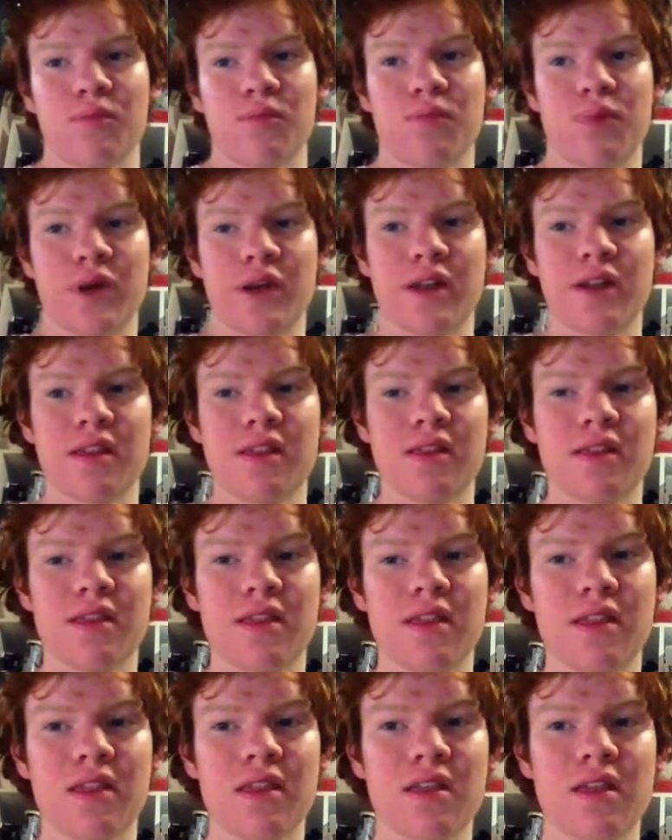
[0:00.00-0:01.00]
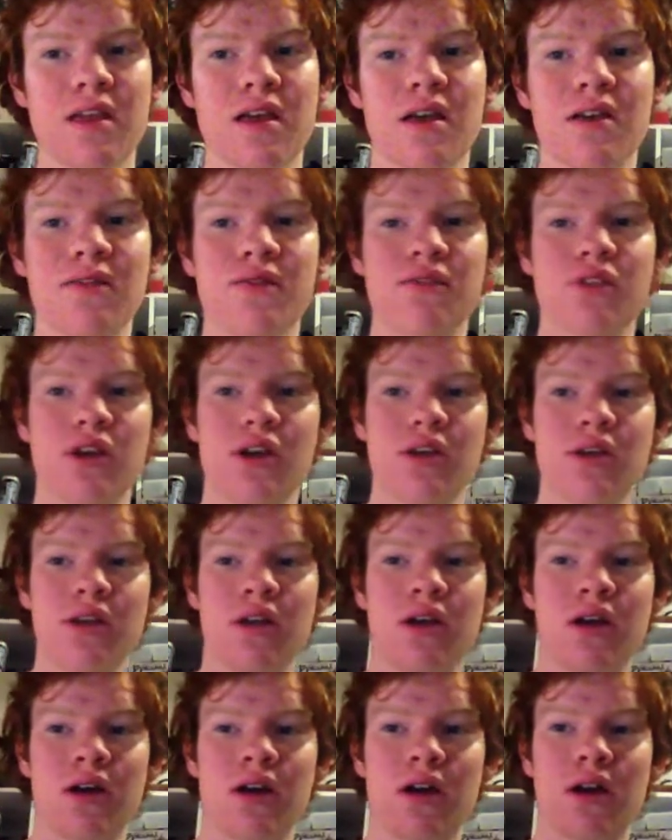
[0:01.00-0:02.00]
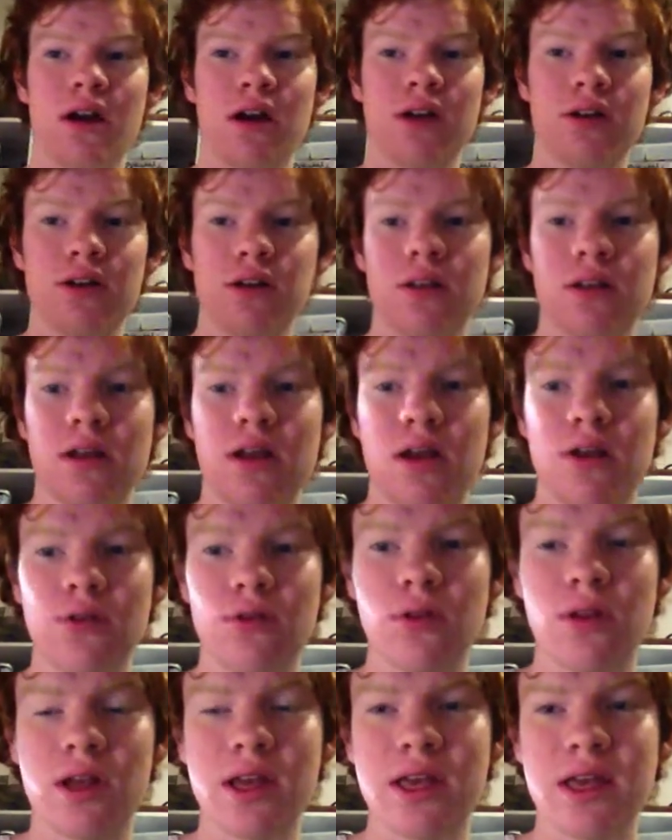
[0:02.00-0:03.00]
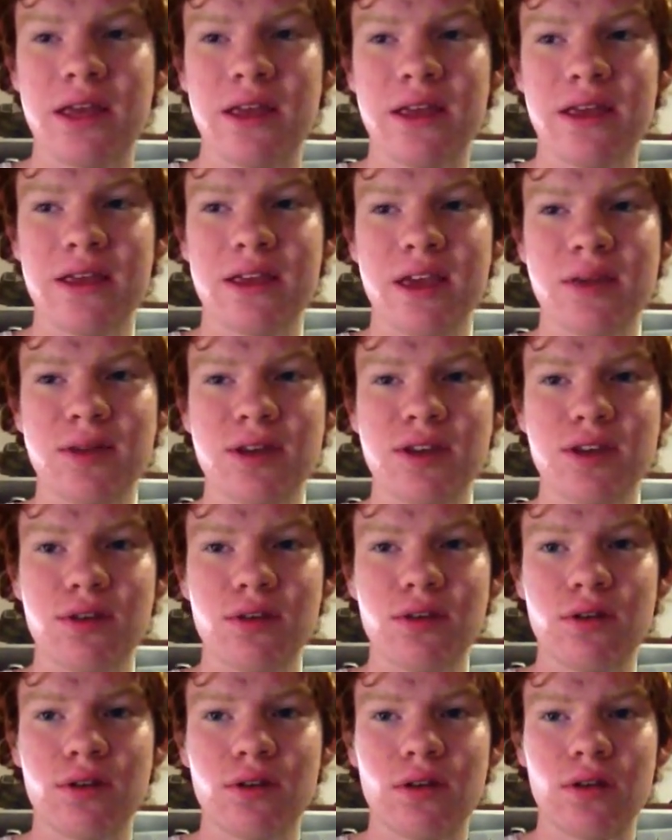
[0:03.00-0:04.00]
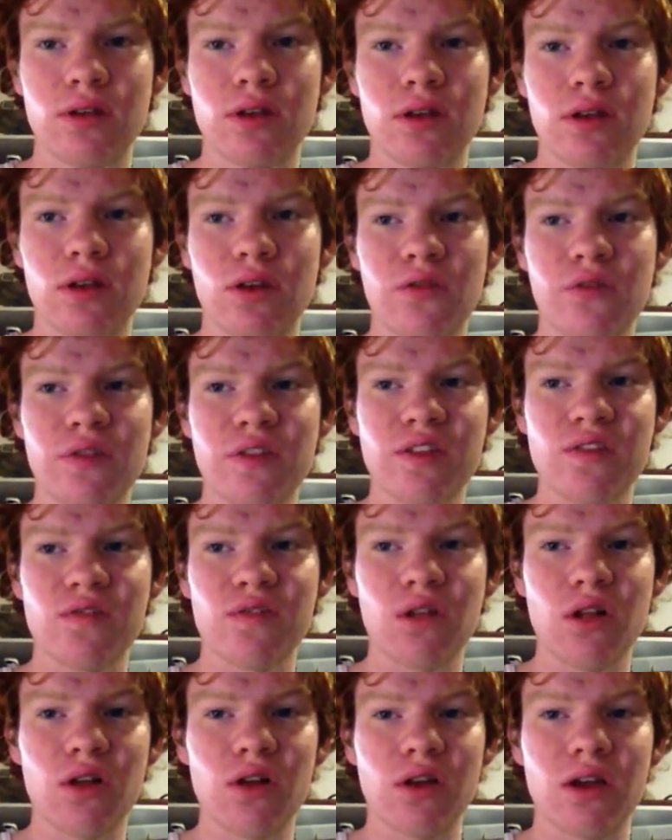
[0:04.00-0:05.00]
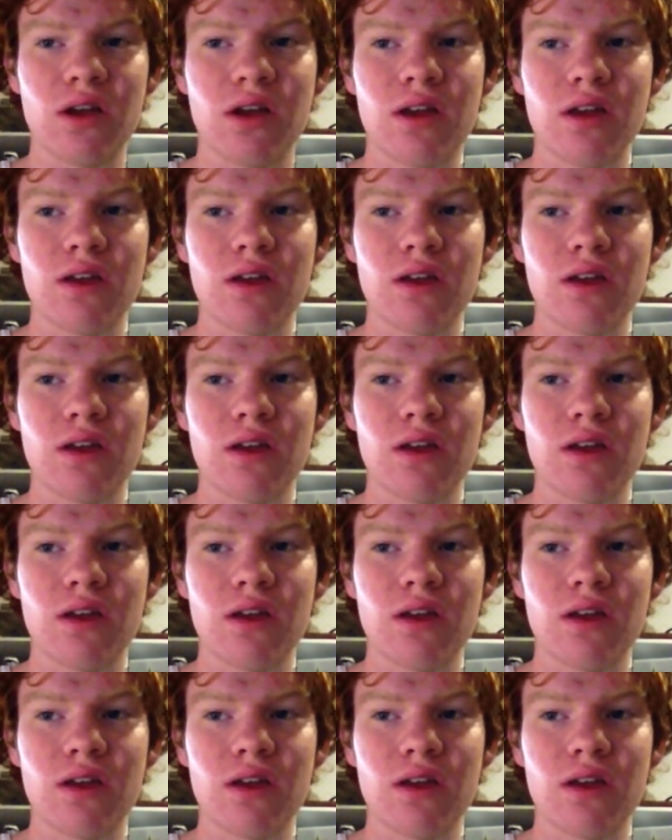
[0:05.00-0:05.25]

But I've done all I came to do for this vlog.